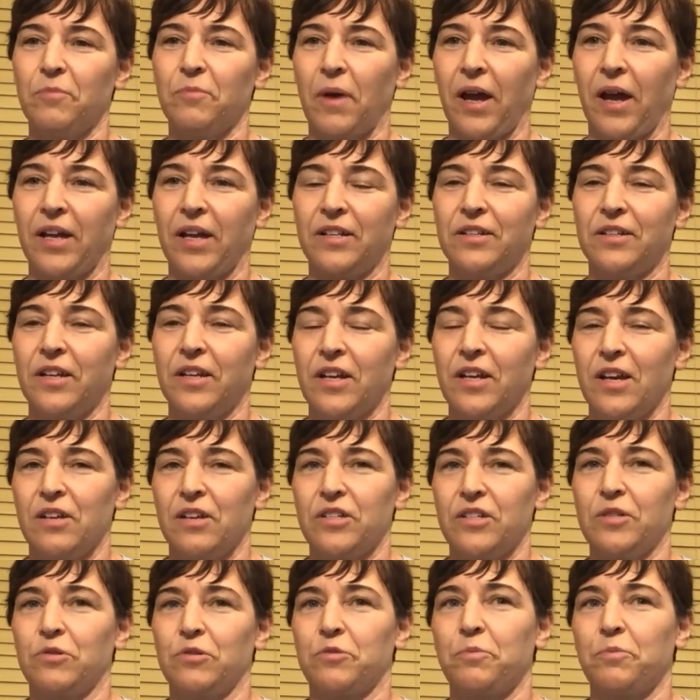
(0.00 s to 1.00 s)
mine,
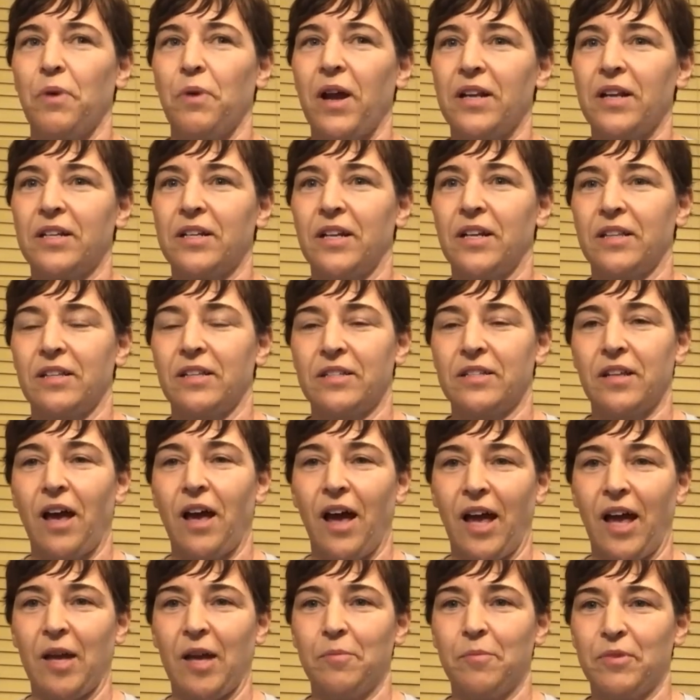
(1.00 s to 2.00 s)
she was pregnant at the
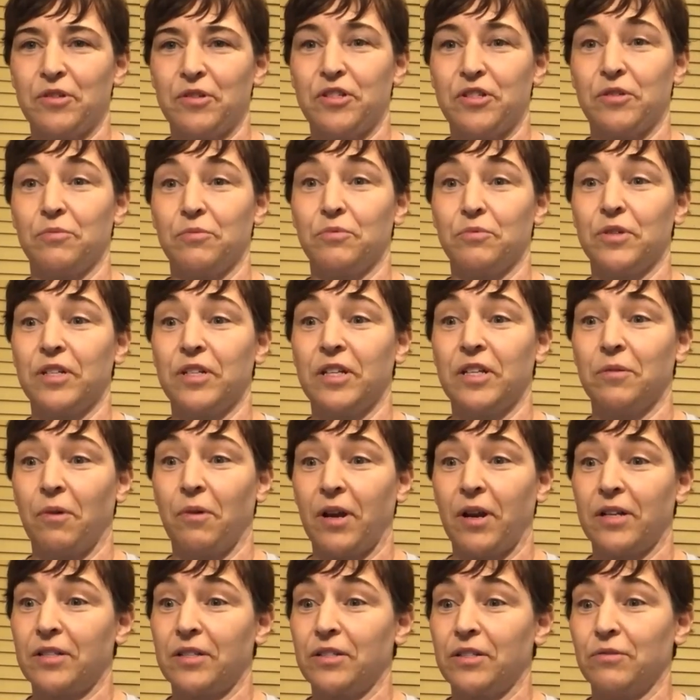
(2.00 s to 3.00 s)
time, but she really
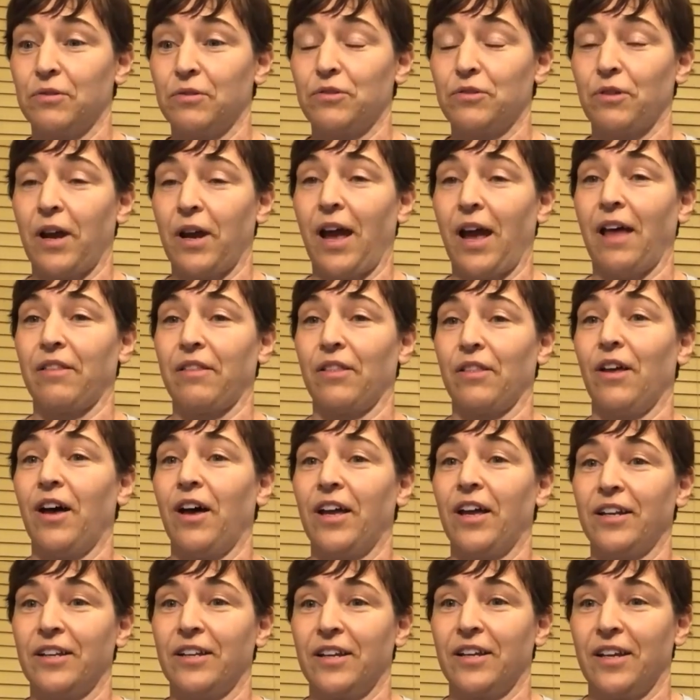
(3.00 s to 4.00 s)
wanted to do a
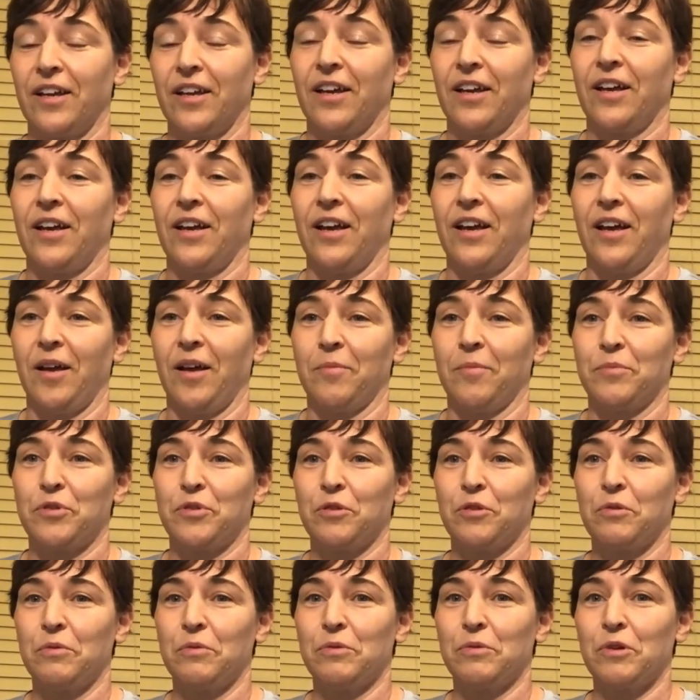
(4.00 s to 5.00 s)
triathlon.
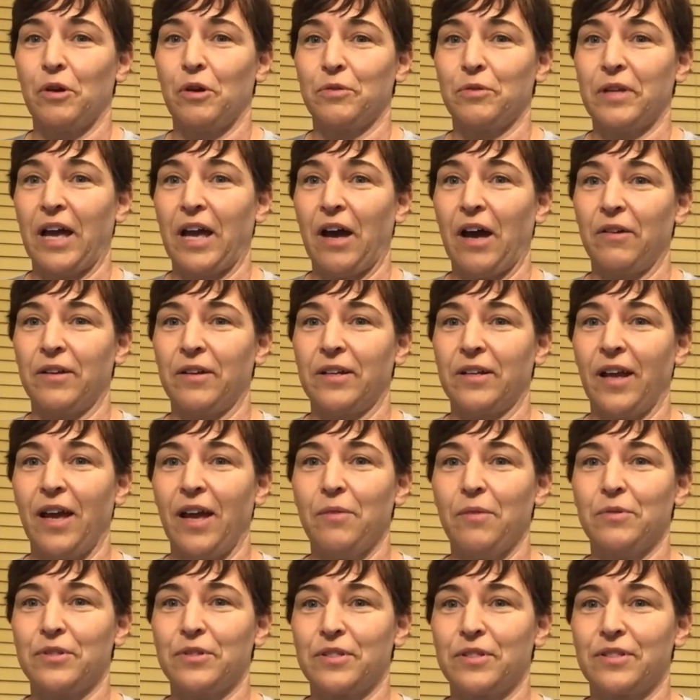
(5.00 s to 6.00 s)
So we would go down, and
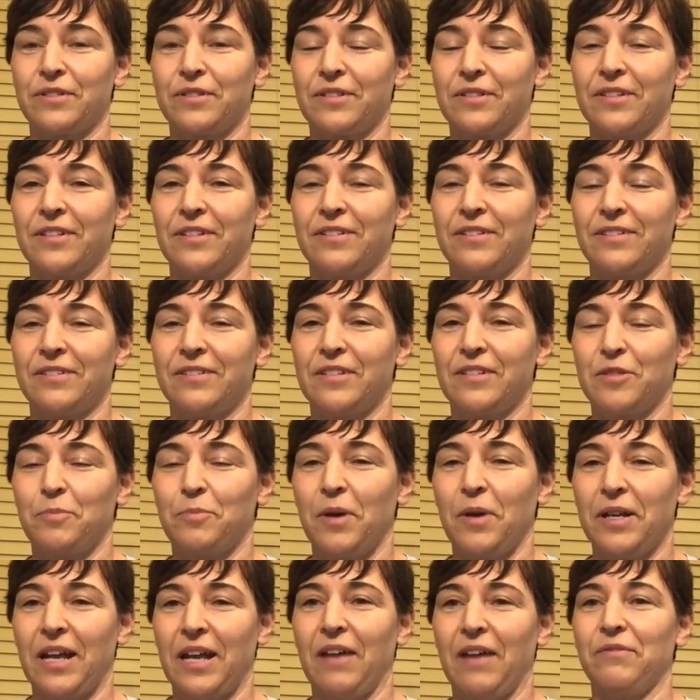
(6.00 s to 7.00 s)

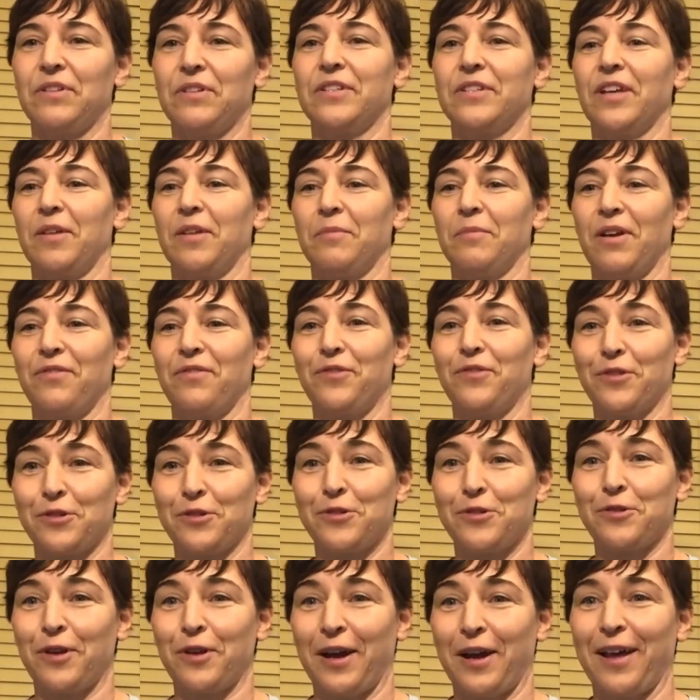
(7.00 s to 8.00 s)
despite having done my
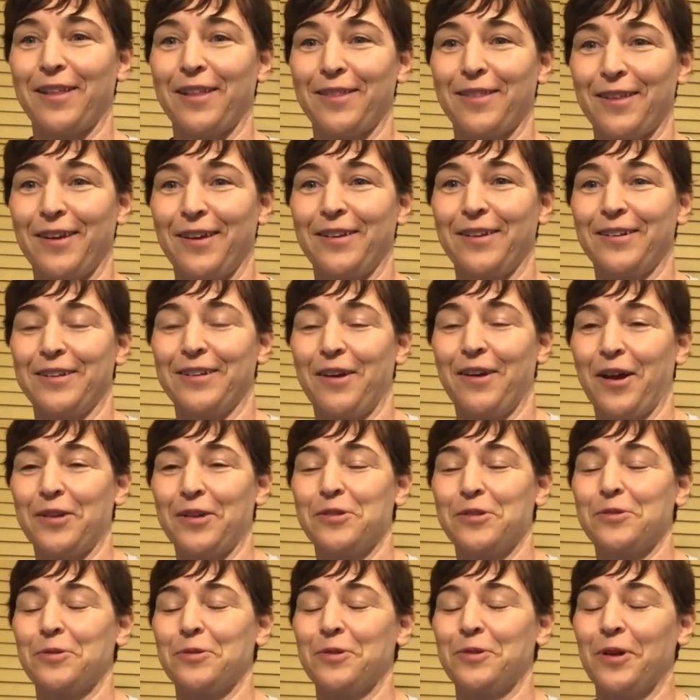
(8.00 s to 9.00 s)
first triathlon in high
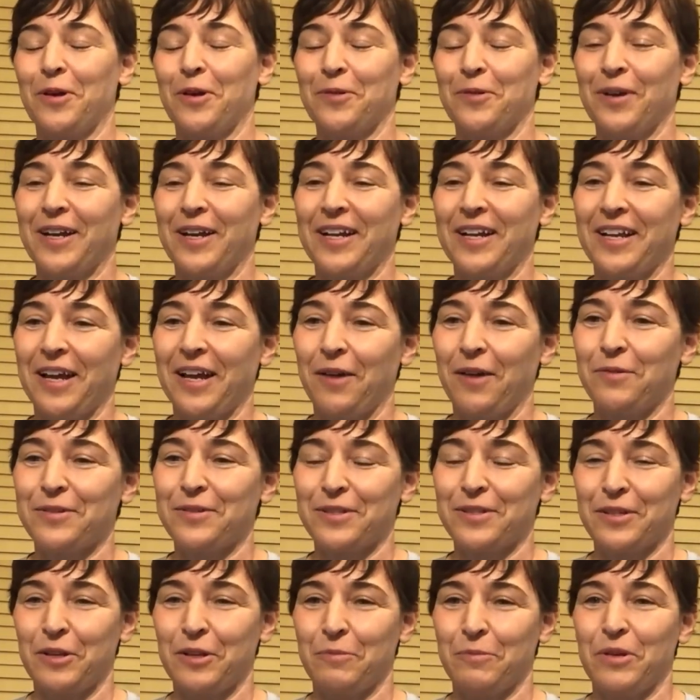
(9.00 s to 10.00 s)
school already, I
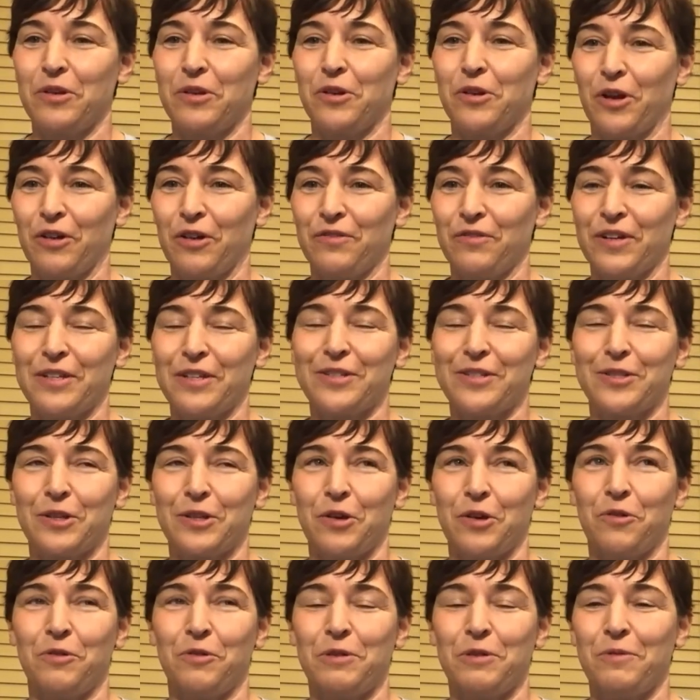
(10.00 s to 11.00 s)
was a little bit nervous.
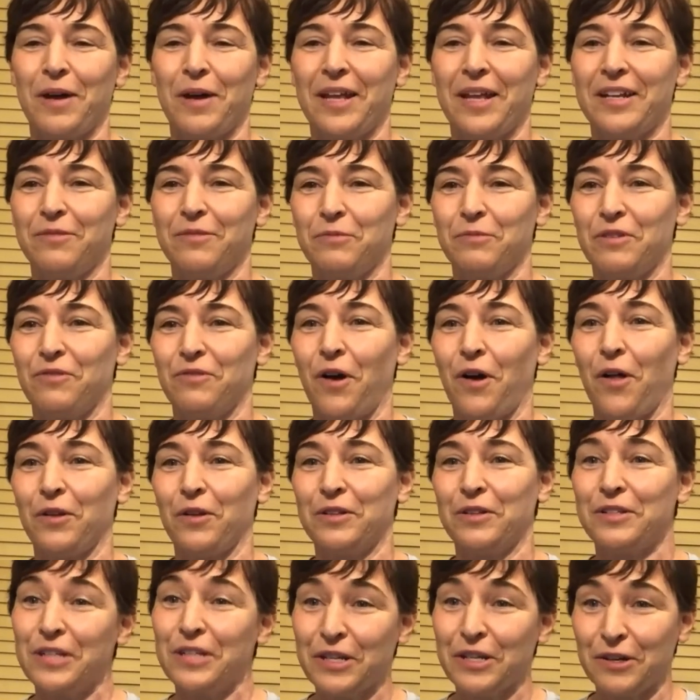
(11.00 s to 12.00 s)
So we went and we
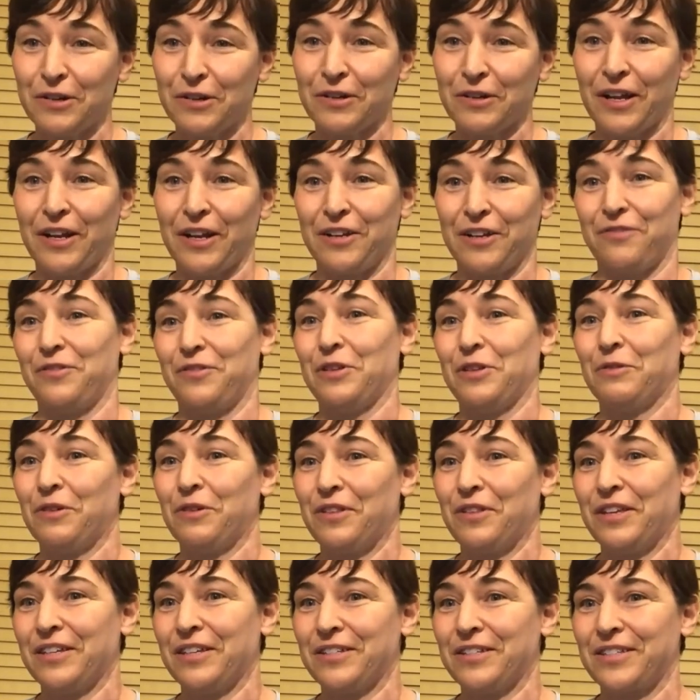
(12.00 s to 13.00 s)
volunteered at a few
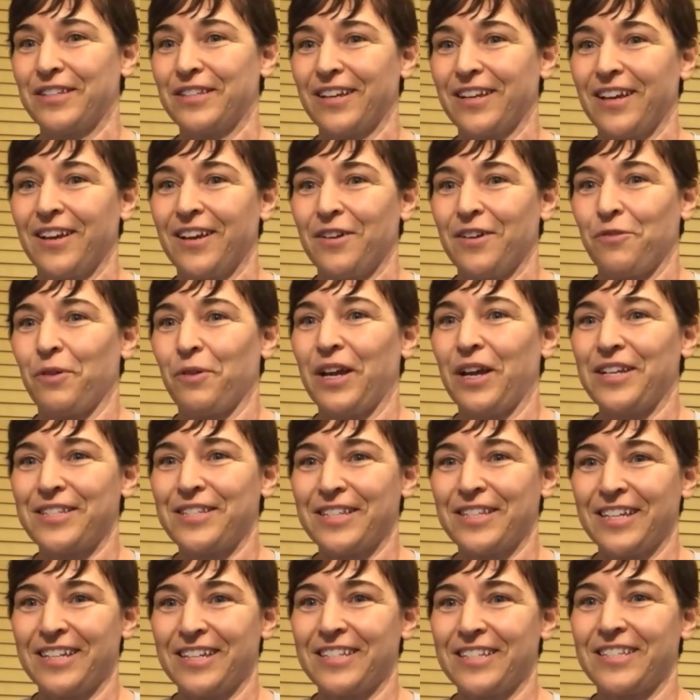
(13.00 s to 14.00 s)
of these
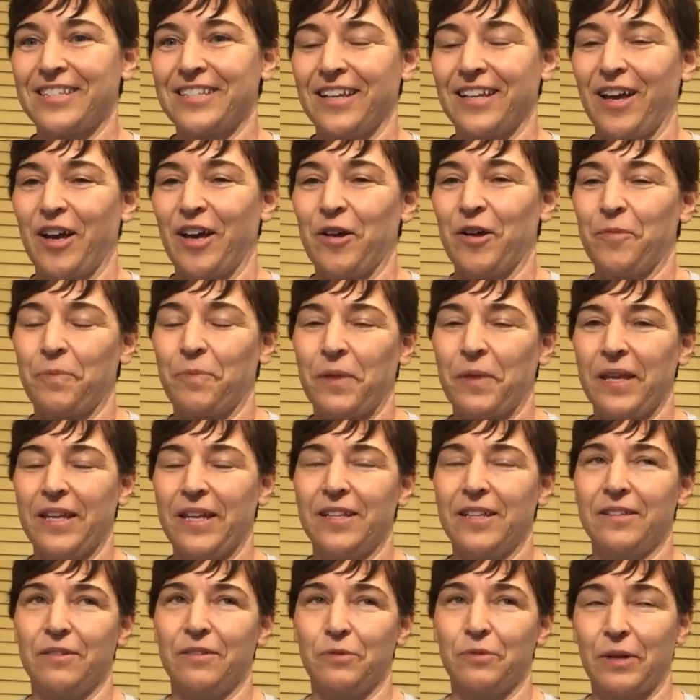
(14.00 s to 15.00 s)
races
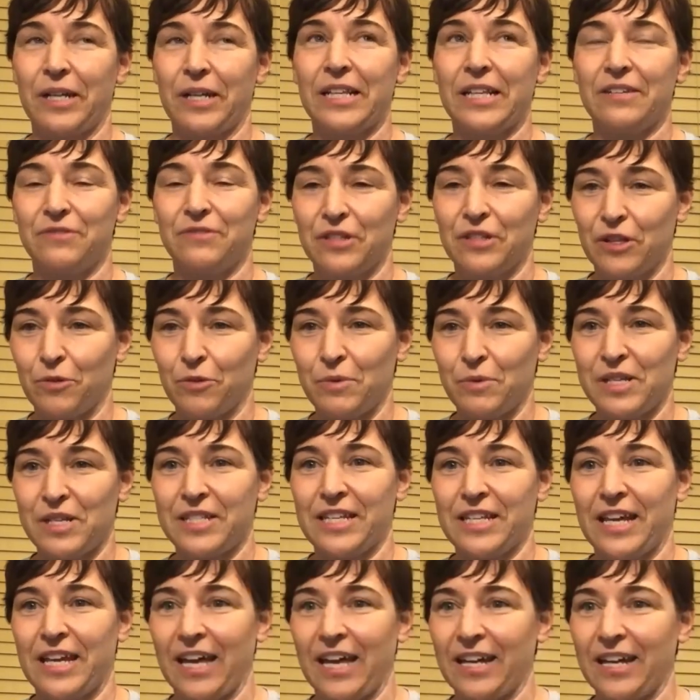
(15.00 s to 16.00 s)
when I lived in
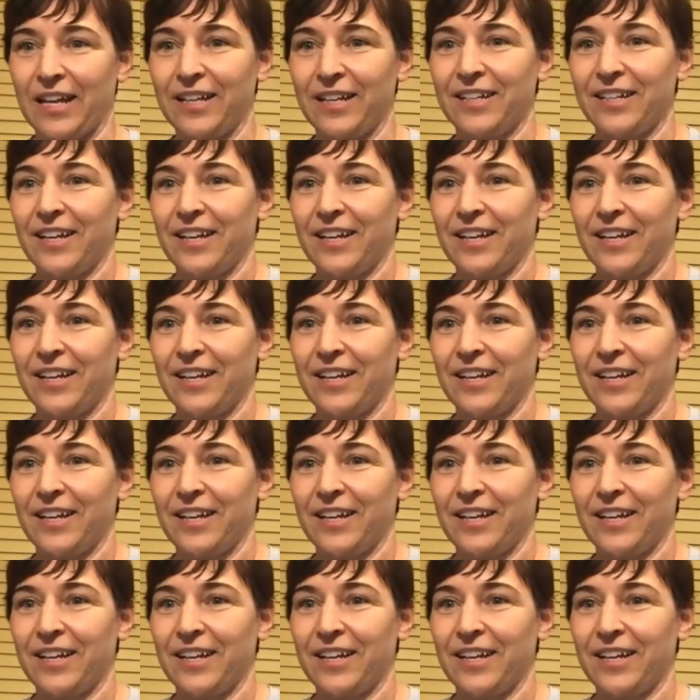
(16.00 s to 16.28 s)
Louisiana.